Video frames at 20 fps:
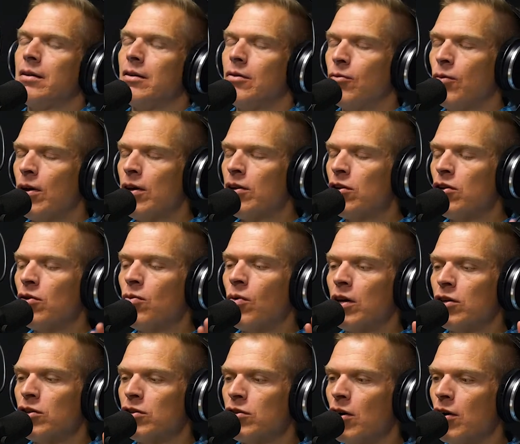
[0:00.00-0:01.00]
you
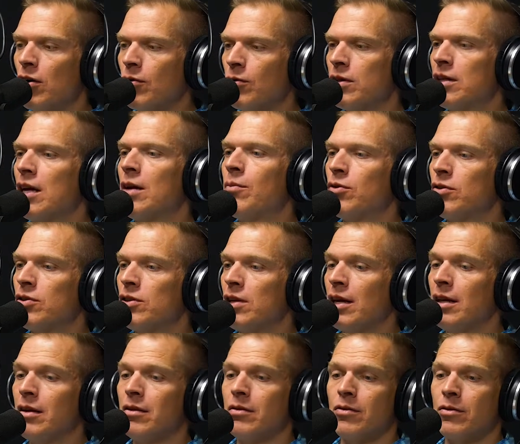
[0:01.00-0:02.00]
want to start with
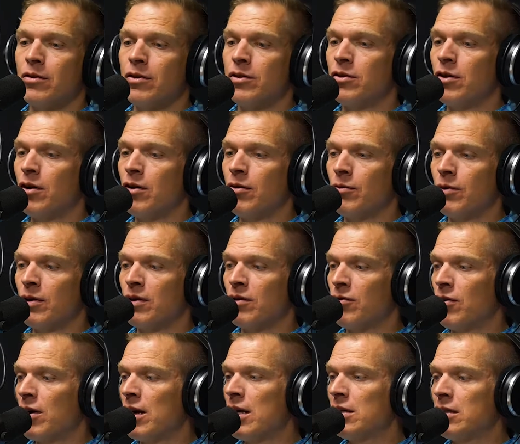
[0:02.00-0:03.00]
10% or start with
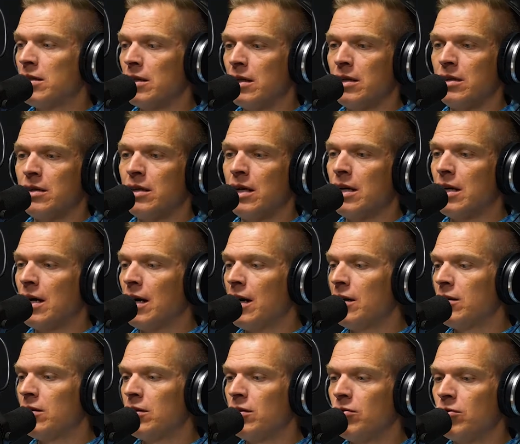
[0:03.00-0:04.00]
grace and say,
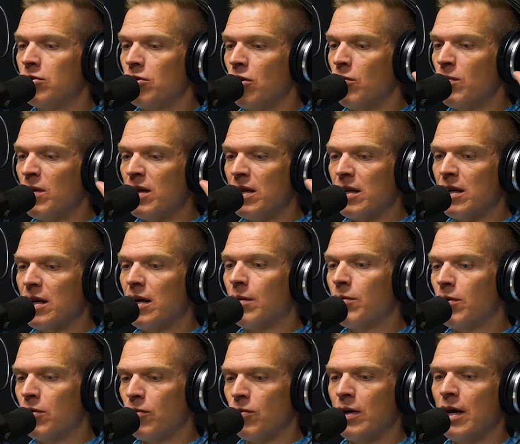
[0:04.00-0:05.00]
God, you show me the
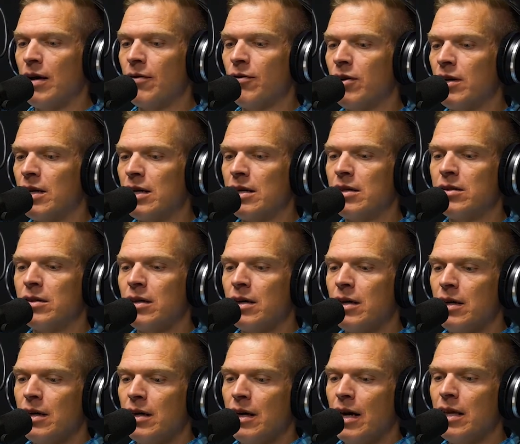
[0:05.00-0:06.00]
number, whatever it is.
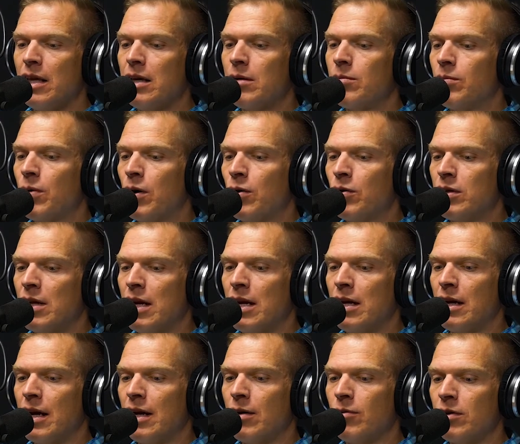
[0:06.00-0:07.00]
I think both Dan
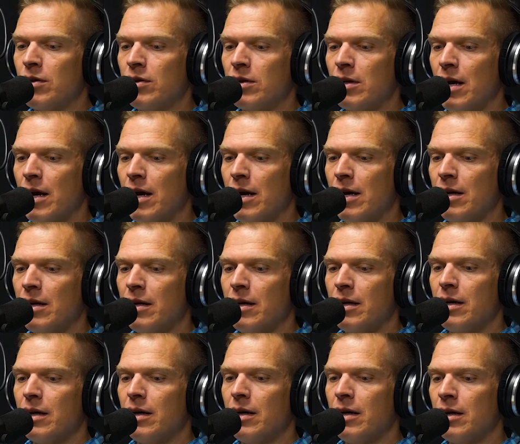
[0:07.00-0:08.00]
and I would say,
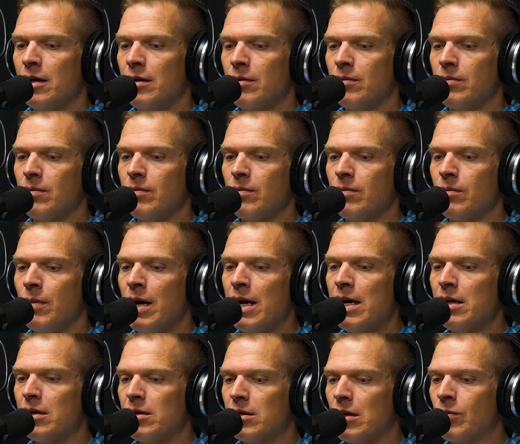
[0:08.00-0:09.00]

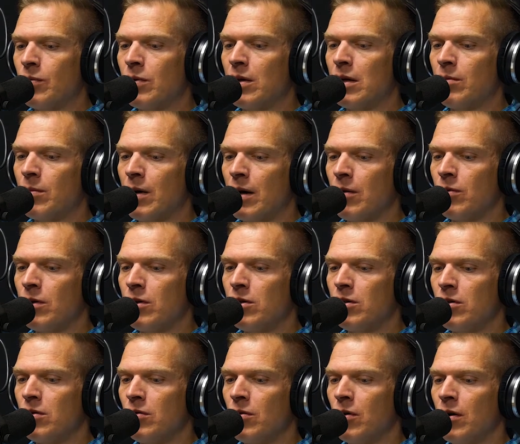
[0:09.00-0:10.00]
make it something by
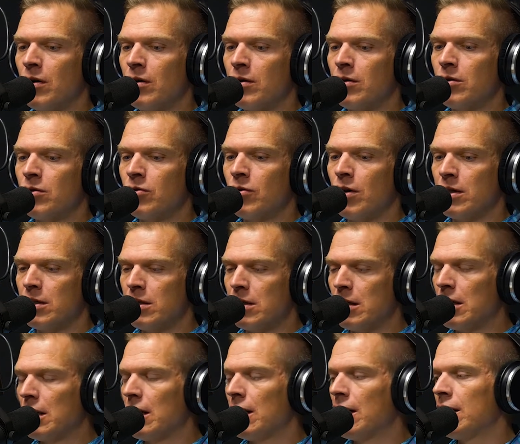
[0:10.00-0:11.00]
which you are
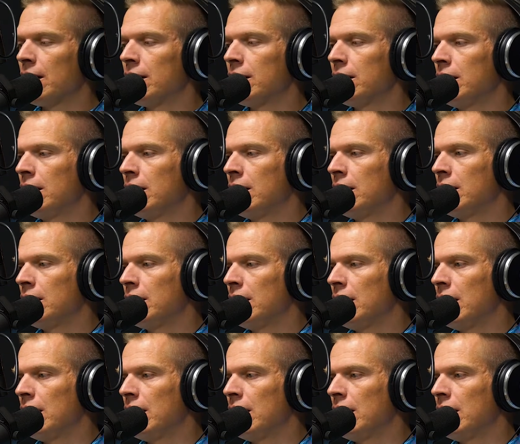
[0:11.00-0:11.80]
trusting God and